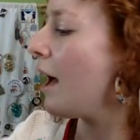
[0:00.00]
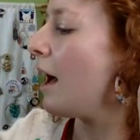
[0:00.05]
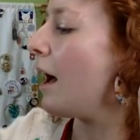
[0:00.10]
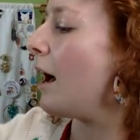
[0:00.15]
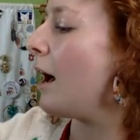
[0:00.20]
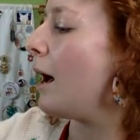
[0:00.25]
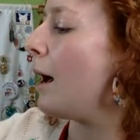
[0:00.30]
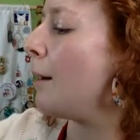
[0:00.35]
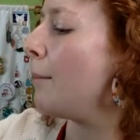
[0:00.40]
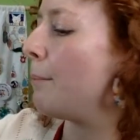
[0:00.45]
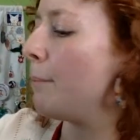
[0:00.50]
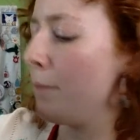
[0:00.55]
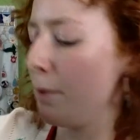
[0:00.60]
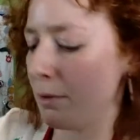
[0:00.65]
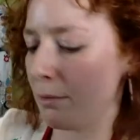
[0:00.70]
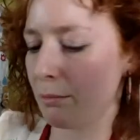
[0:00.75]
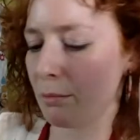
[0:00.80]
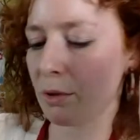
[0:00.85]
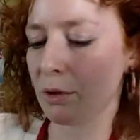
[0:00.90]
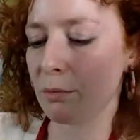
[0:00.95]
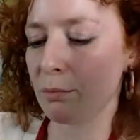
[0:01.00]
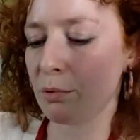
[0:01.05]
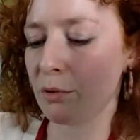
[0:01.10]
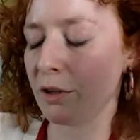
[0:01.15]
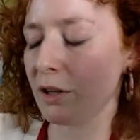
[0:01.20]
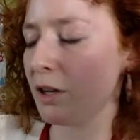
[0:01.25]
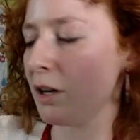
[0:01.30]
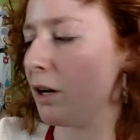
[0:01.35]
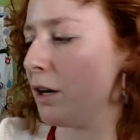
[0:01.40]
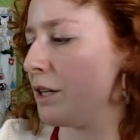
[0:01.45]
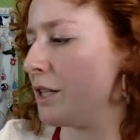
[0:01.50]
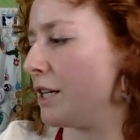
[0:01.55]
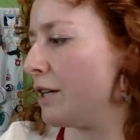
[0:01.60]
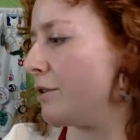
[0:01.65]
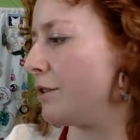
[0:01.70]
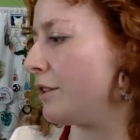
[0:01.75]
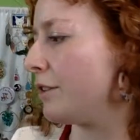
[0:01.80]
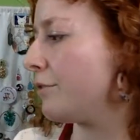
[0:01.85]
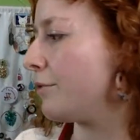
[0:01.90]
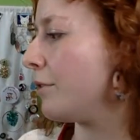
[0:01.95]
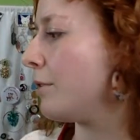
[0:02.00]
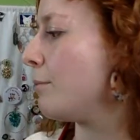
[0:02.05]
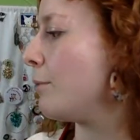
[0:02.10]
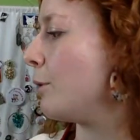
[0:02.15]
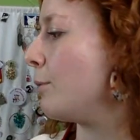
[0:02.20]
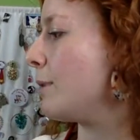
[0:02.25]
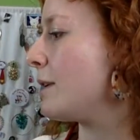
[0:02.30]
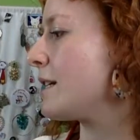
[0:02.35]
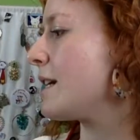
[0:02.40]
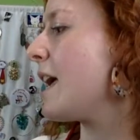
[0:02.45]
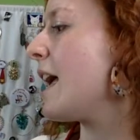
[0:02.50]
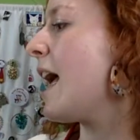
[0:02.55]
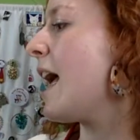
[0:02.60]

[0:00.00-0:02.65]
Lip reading: I'm going to put the card down just for the moment.